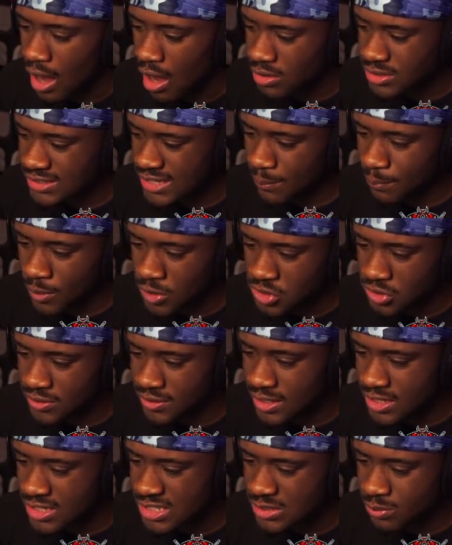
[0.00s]
Skip intro
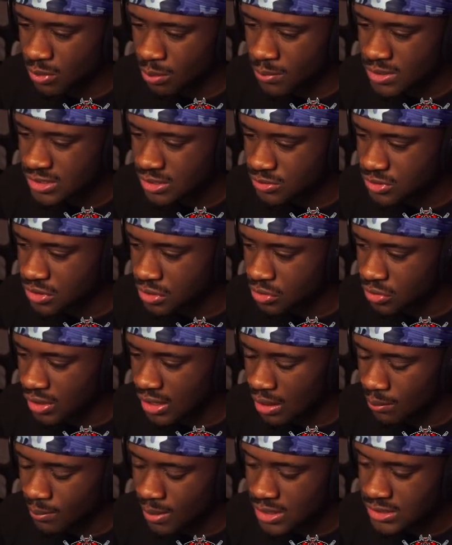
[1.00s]
delete is pretty much up to you. I
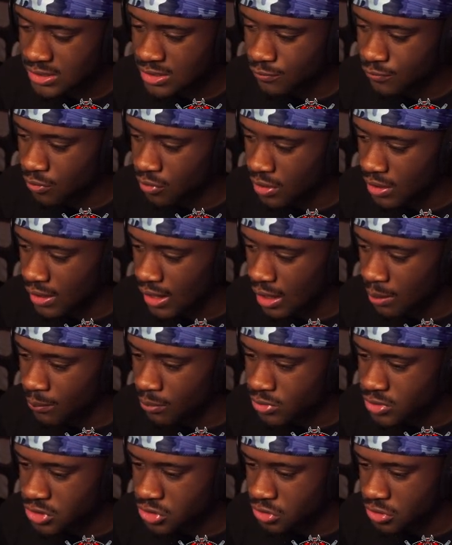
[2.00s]
got my stuff on
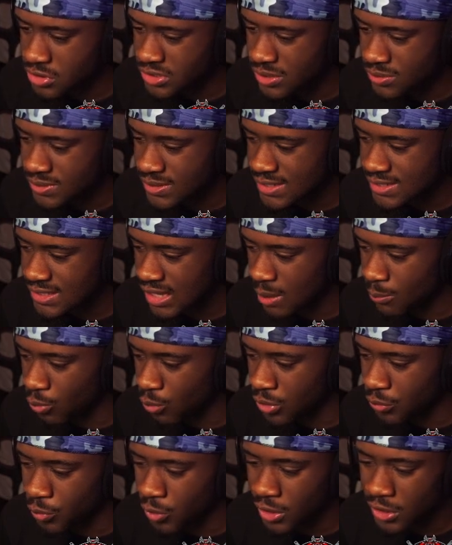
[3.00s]
enable. Tooltips disabled.
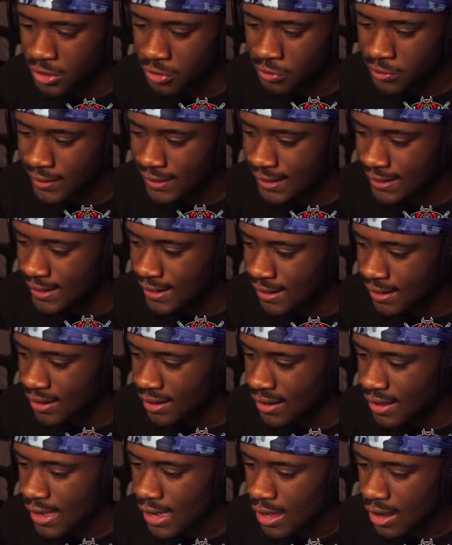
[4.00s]
We really don't need
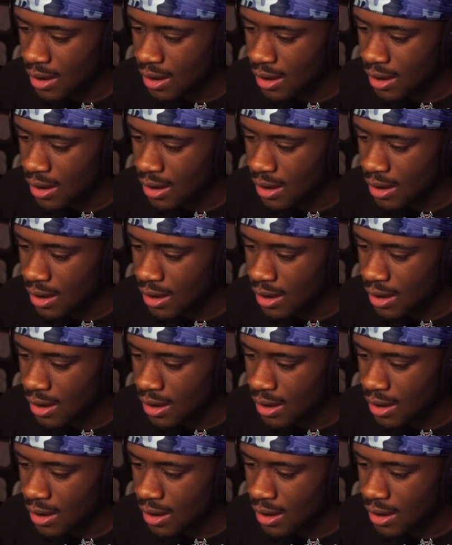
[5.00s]
that.